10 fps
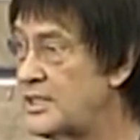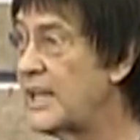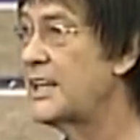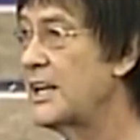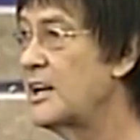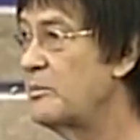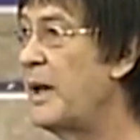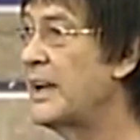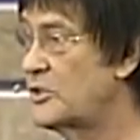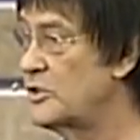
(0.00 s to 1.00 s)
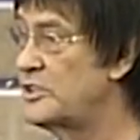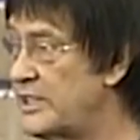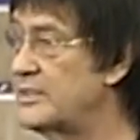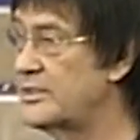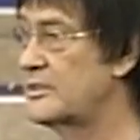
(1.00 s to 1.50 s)
Taking it back to
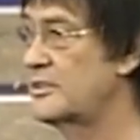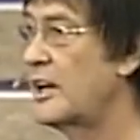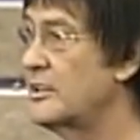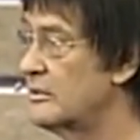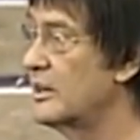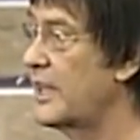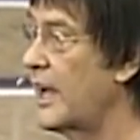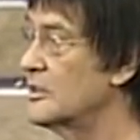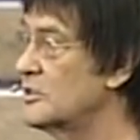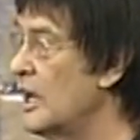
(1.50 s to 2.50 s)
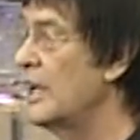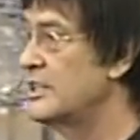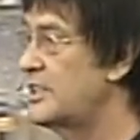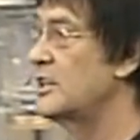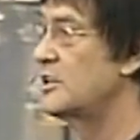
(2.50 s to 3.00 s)
Jesus' other accounts,
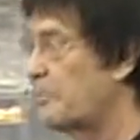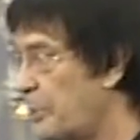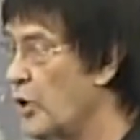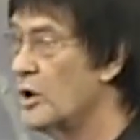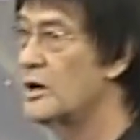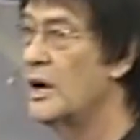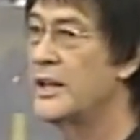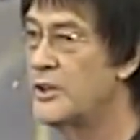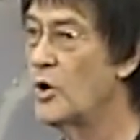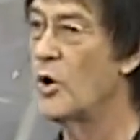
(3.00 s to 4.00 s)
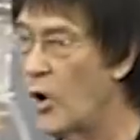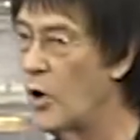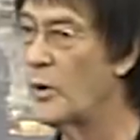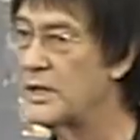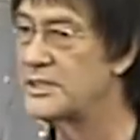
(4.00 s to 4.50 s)
he said, the poor you'll
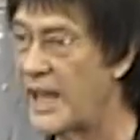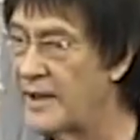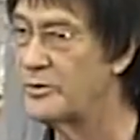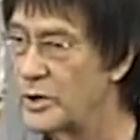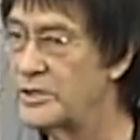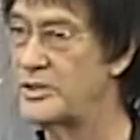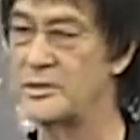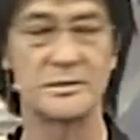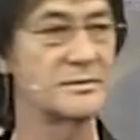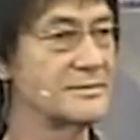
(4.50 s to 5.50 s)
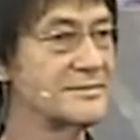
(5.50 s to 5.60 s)
always have with you.